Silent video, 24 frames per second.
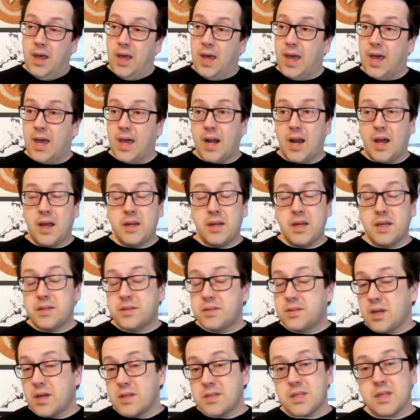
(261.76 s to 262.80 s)
and it
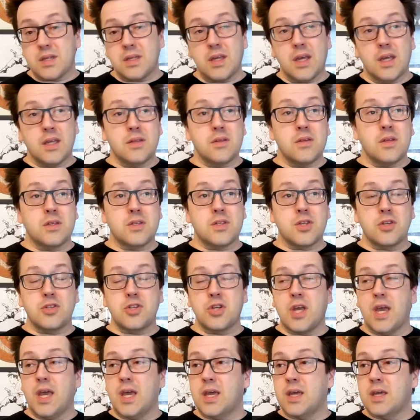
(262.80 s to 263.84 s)
does it in
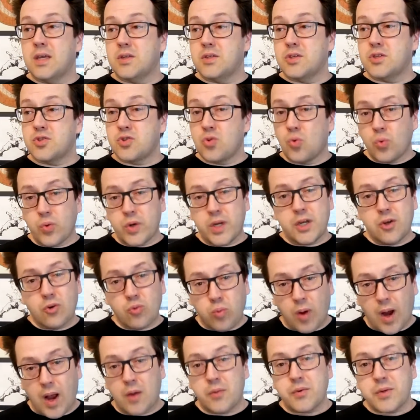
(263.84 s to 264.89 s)
such a
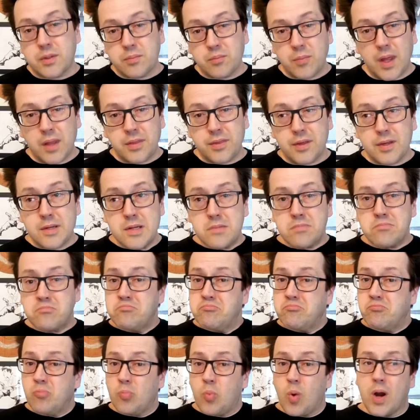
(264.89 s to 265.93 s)
story-grounded method
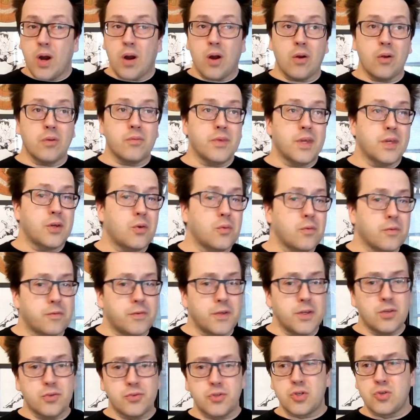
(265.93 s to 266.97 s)
where they don't
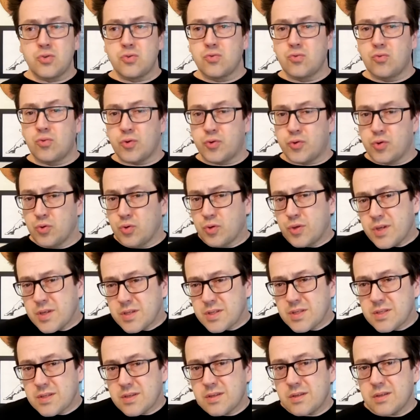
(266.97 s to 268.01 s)
feel too
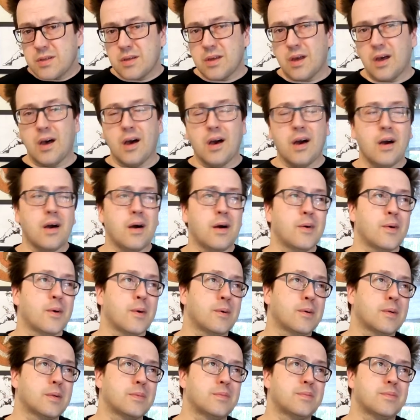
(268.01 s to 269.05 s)
gratuitous,
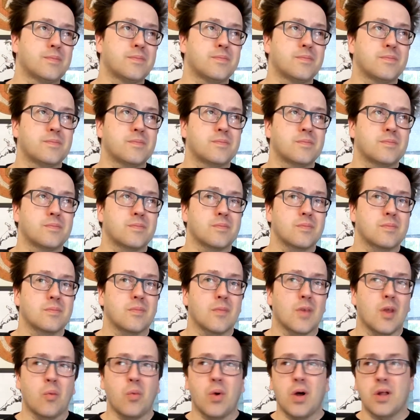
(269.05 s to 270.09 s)
while
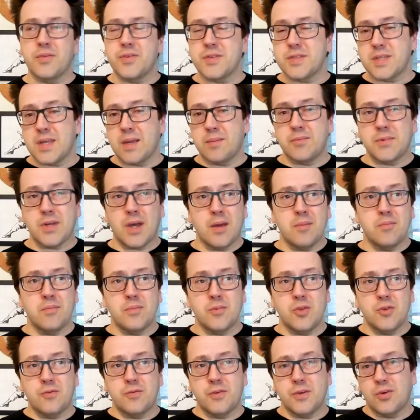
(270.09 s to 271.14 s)
at the same time
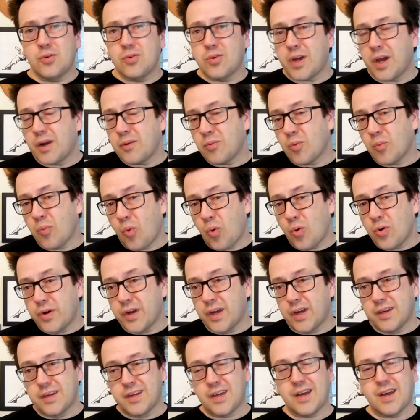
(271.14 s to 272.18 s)
you feel kind of
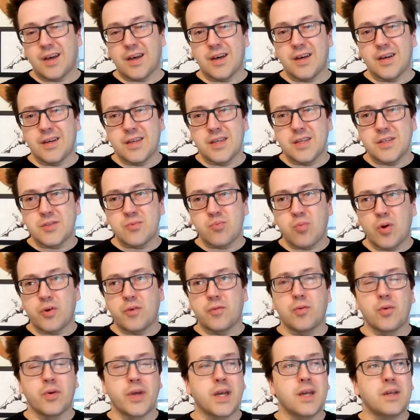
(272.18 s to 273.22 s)
rewarded. It's
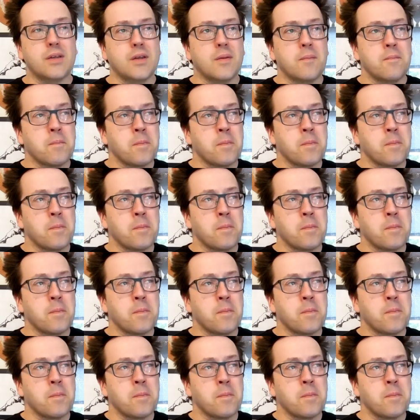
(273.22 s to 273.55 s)
wonderful, and